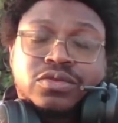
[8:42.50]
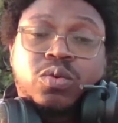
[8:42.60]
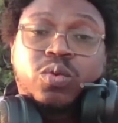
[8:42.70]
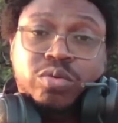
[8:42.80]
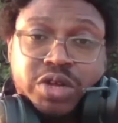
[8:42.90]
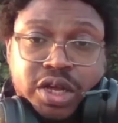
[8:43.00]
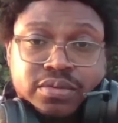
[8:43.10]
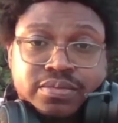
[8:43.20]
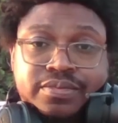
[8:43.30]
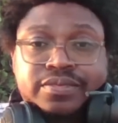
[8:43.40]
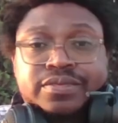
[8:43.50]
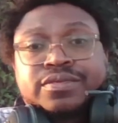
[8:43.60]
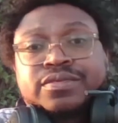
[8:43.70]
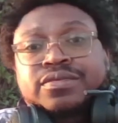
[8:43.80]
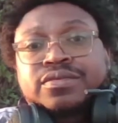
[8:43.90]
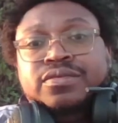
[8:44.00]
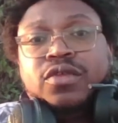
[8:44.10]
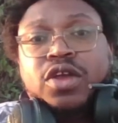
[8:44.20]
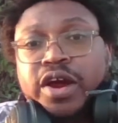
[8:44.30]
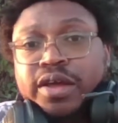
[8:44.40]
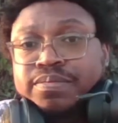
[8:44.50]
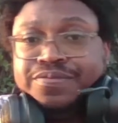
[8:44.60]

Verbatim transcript: Well played. All right.